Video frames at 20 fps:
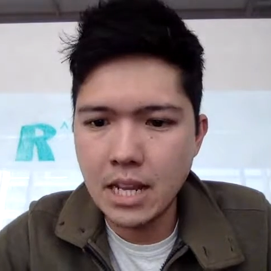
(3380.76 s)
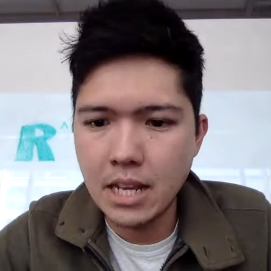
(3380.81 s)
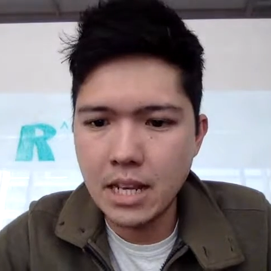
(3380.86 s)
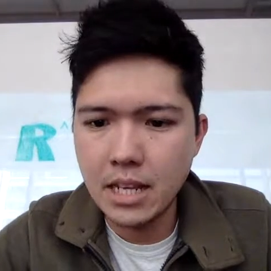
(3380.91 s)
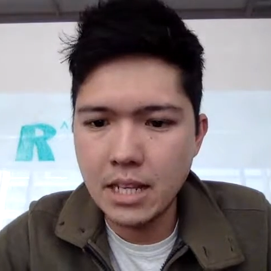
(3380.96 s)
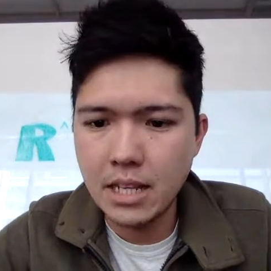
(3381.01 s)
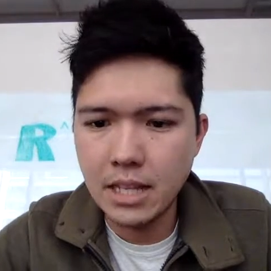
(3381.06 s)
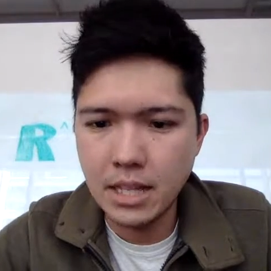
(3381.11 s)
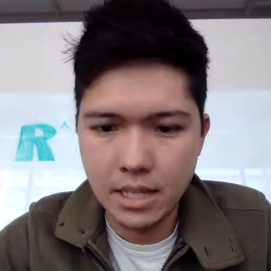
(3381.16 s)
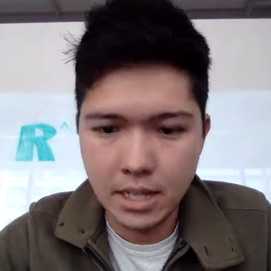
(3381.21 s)

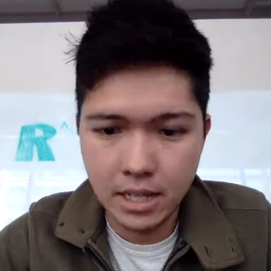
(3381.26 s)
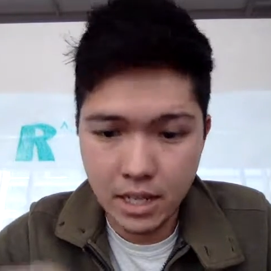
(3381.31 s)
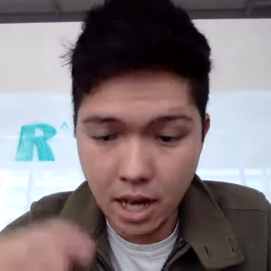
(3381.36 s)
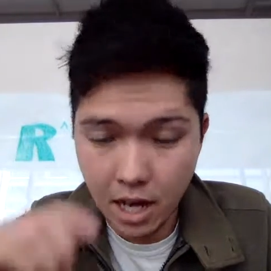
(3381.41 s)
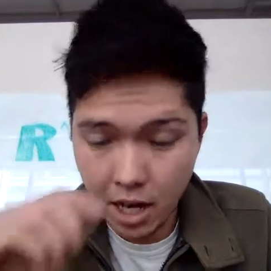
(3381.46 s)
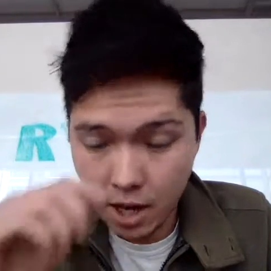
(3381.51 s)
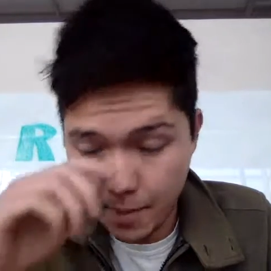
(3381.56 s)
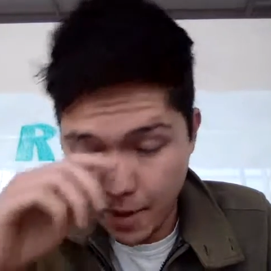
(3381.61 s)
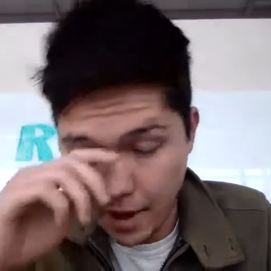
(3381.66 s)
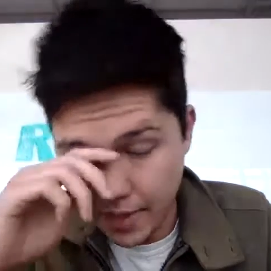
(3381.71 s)
to
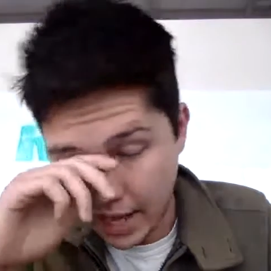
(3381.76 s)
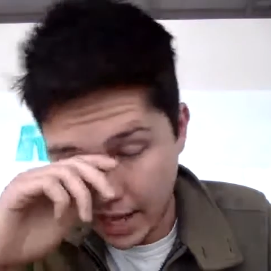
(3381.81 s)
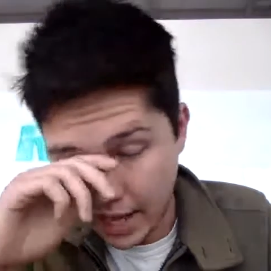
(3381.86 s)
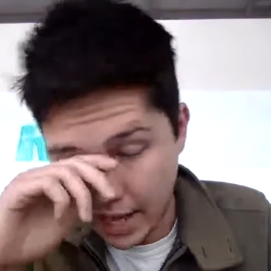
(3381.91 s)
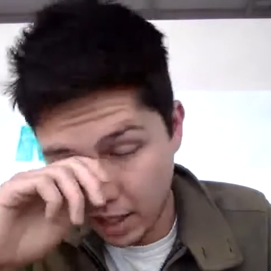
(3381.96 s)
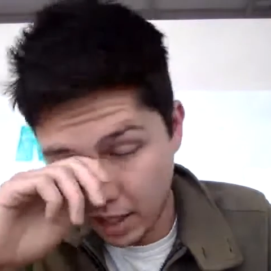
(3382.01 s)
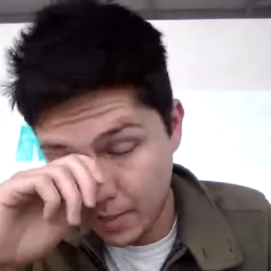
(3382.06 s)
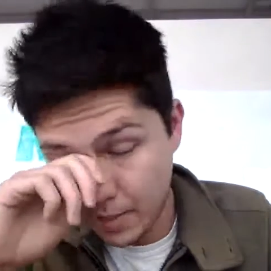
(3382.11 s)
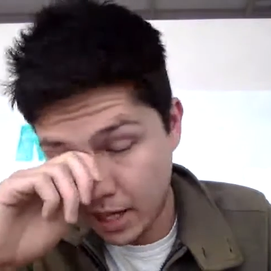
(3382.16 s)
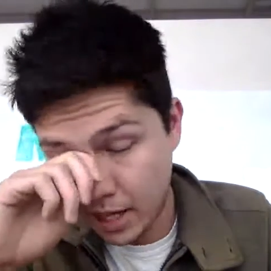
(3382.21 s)
talk about that a
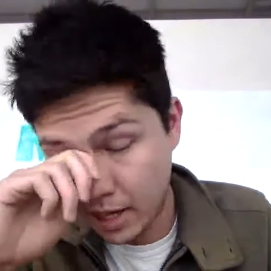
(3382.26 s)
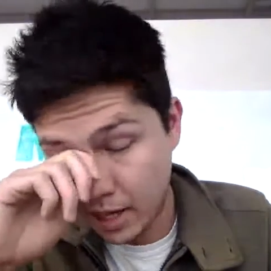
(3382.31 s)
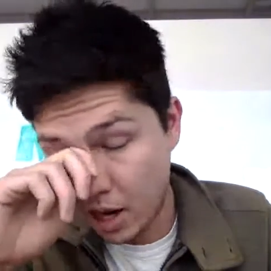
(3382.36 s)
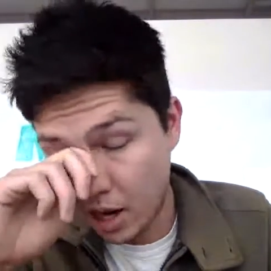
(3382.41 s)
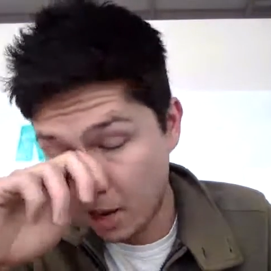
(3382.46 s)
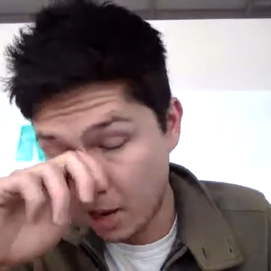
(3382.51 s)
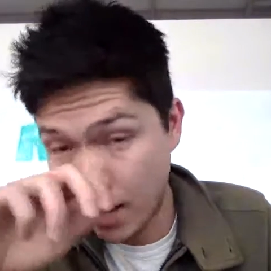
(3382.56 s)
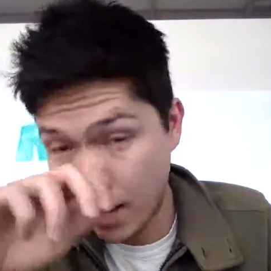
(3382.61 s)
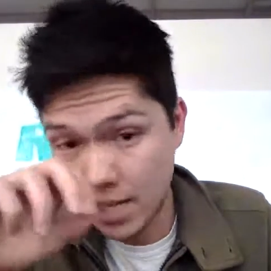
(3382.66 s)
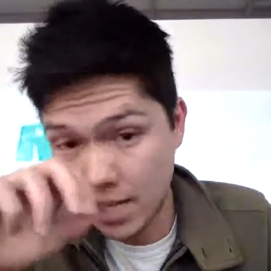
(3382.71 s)
little bit,
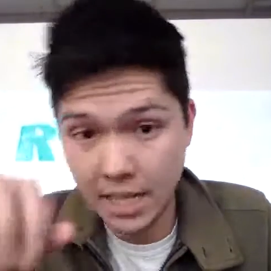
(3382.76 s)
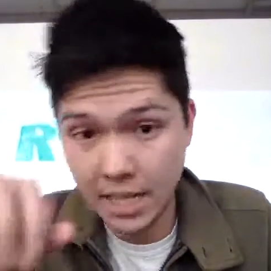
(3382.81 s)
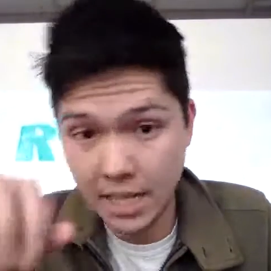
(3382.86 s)
our pricing